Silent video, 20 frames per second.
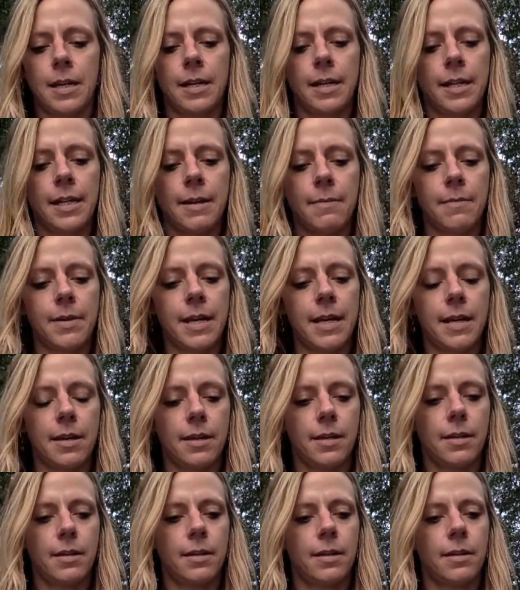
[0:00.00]
Let me
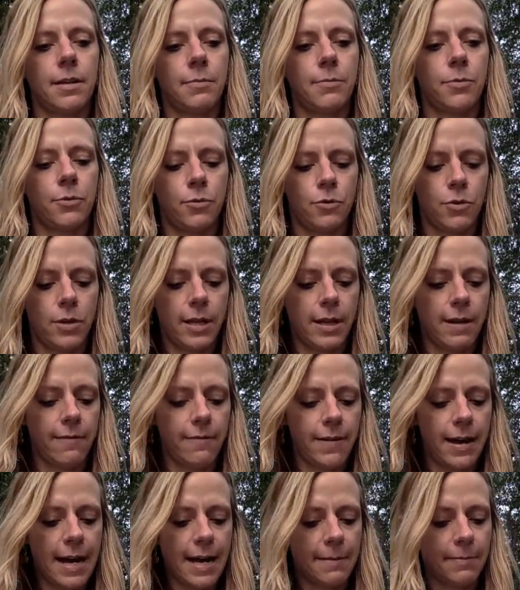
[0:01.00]
pull a
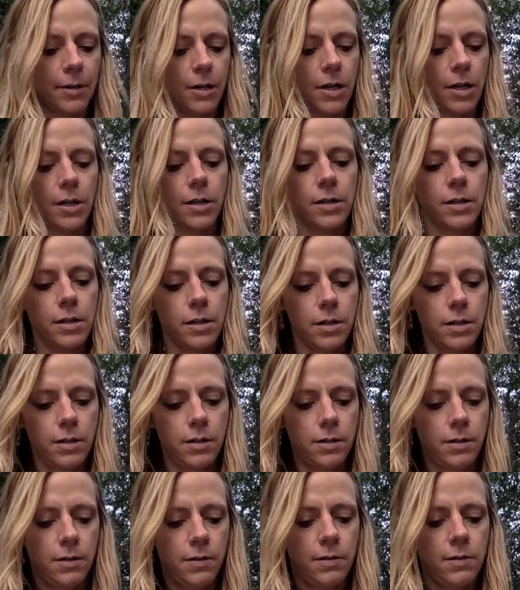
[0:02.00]
vibe card
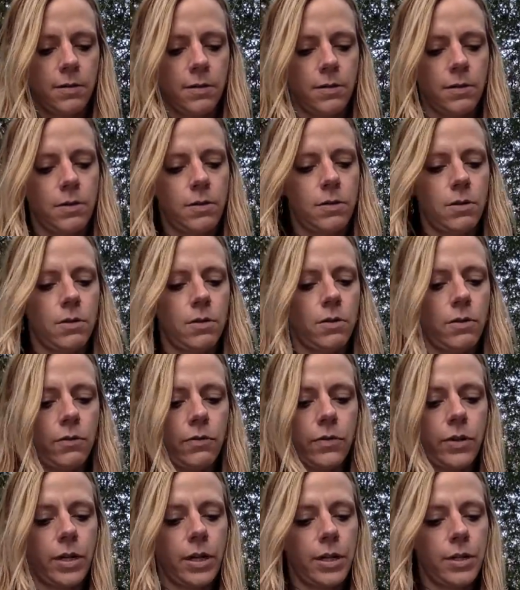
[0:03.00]

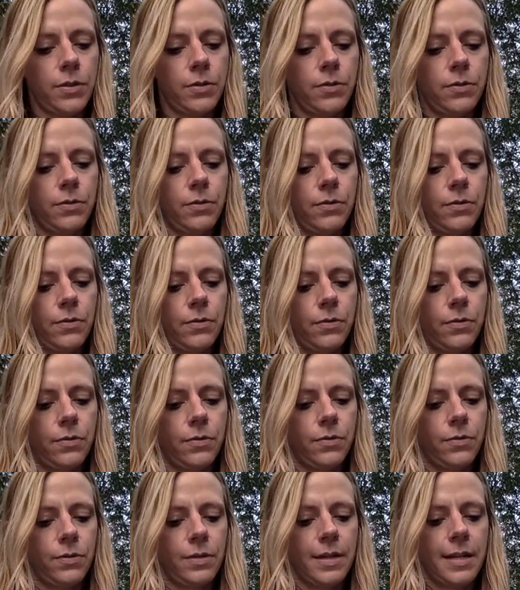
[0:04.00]
for you.
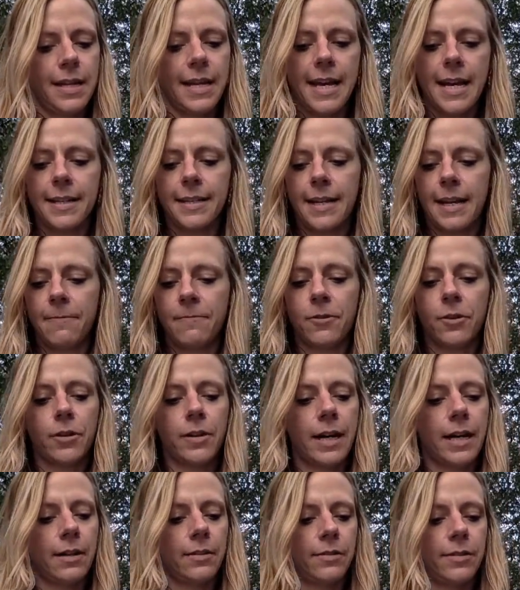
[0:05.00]
Yeah, time for
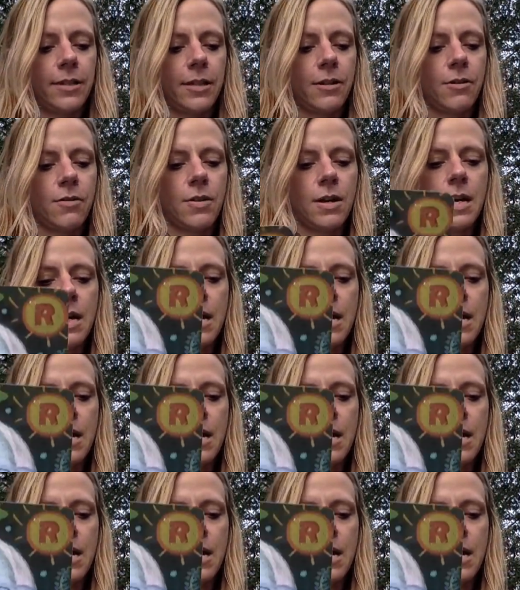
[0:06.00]
crayons. So